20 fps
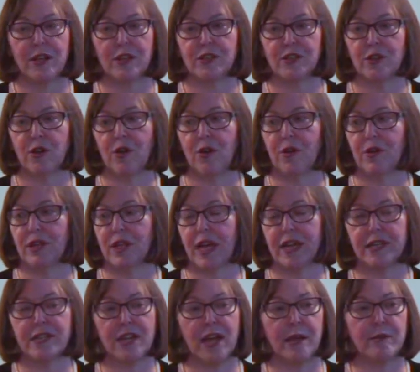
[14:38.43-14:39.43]
So a
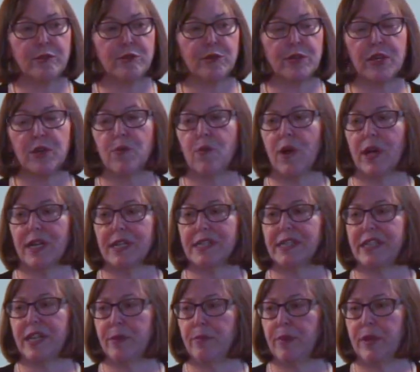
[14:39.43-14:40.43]
lot of times we didn't want to
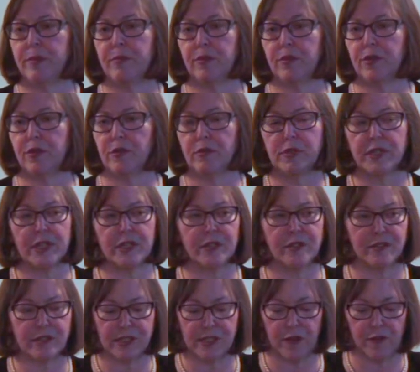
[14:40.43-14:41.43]
see people using
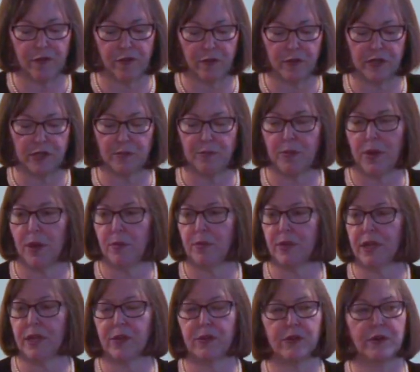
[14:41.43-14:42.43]
their cell phones in
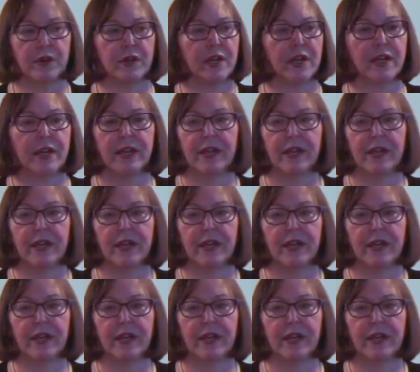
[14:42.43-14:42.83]
public or